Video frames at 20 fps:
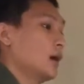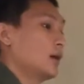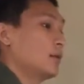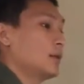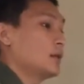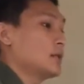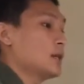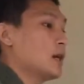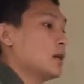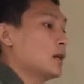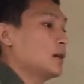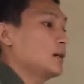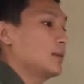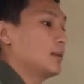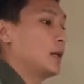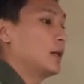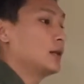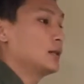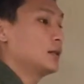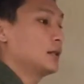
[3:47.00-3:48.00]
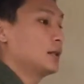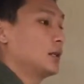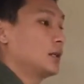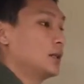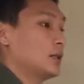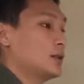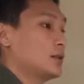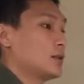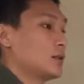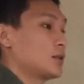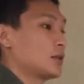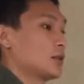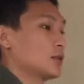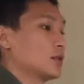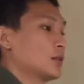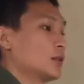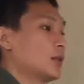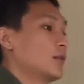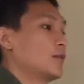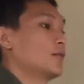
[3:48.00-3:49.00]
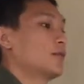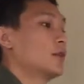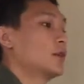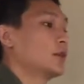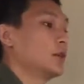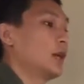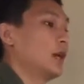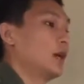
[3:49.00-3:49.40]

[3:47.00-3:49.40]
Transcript: we talked about the social comfort